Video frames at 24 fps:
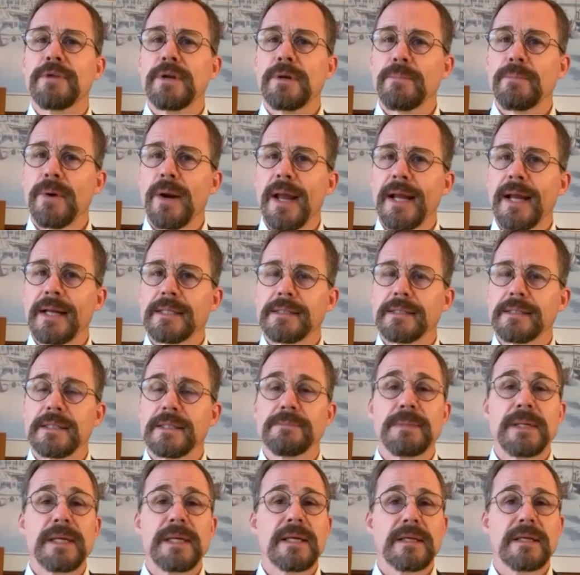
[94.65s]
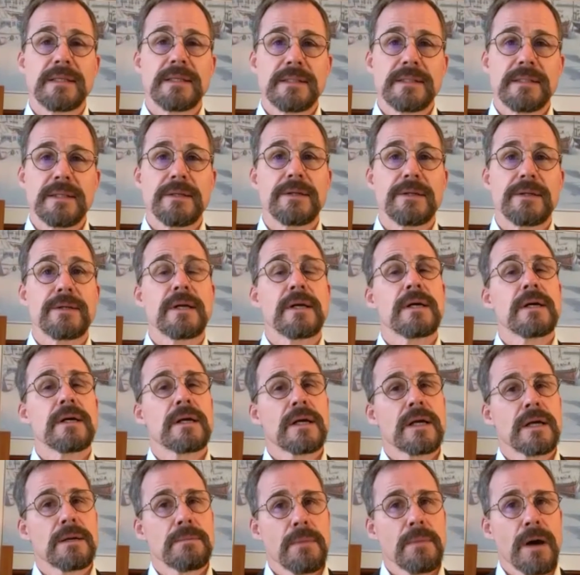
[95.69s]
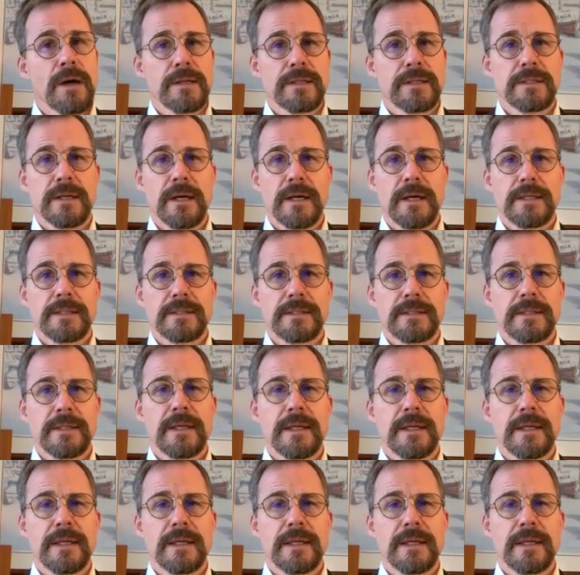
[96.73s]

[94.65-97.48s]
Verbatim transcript: practices being considered commoditized.